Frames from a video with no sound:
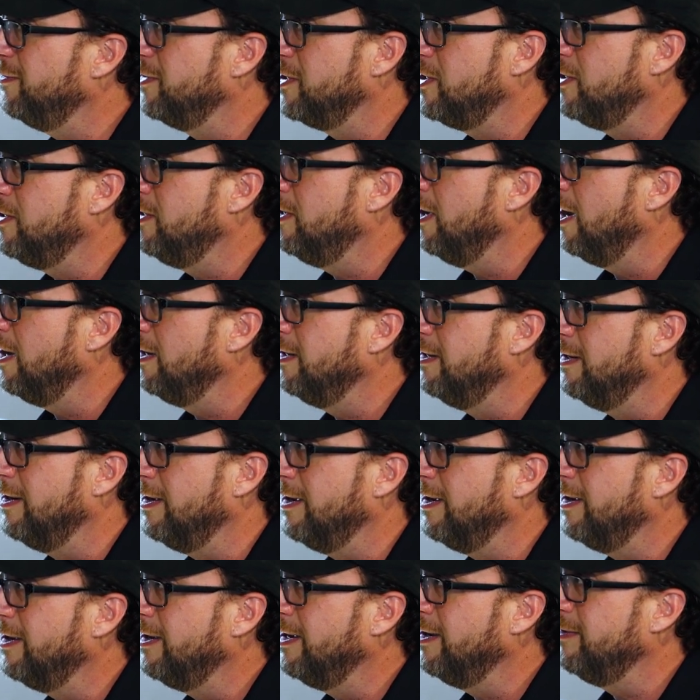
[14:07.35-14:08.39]
We gutted
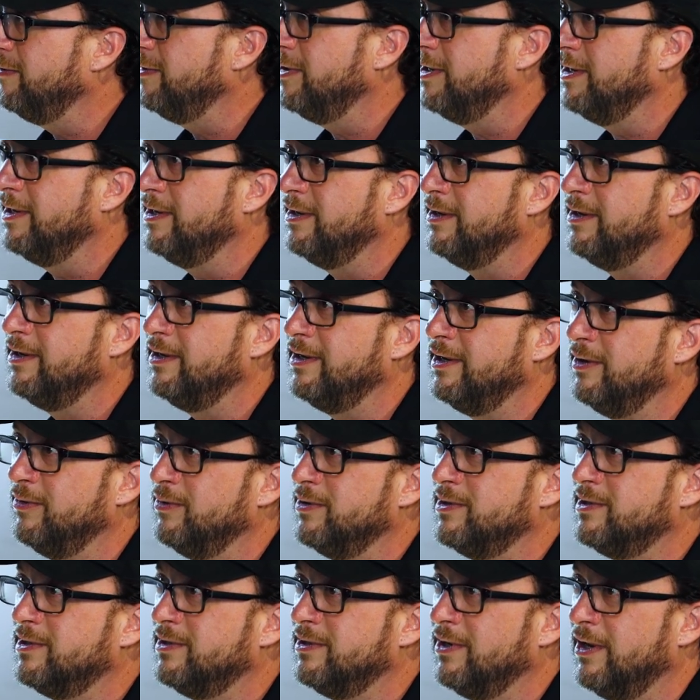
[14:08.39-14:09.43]
it. I mean, it
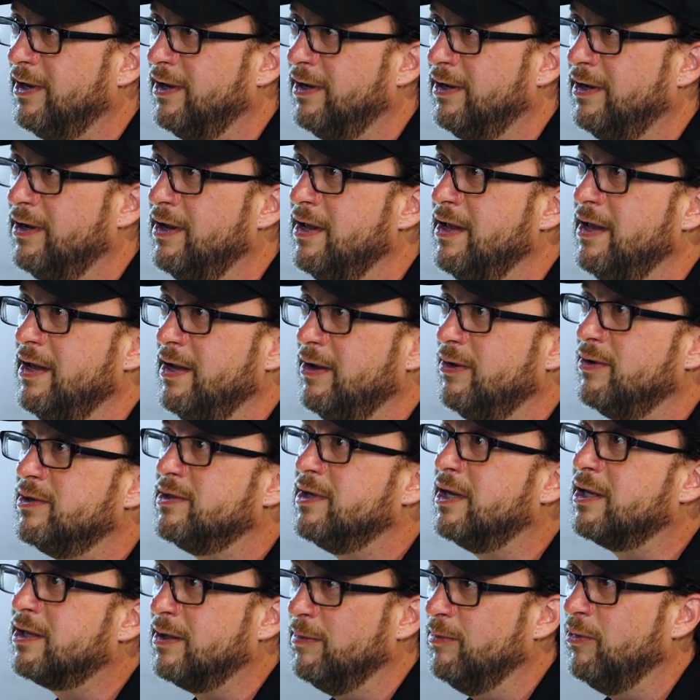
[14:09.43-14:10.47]
was
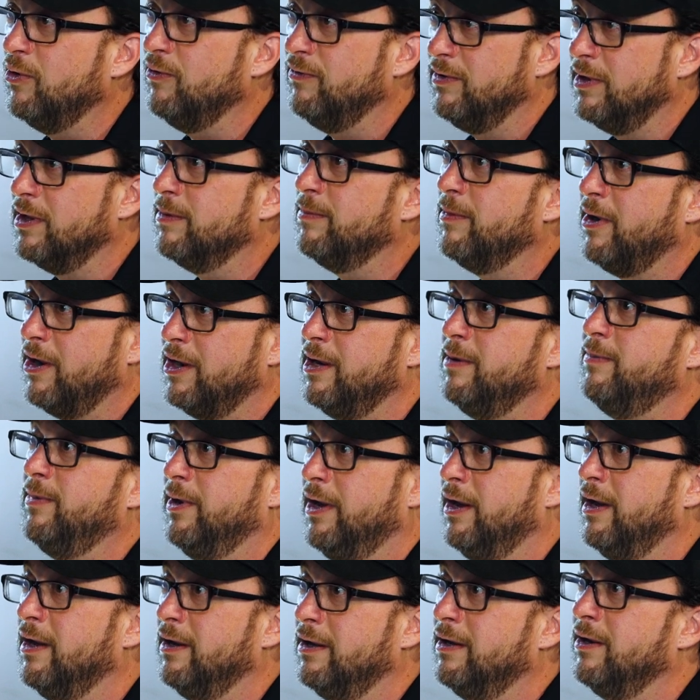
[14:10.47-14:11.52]
like the movie The Money Pit.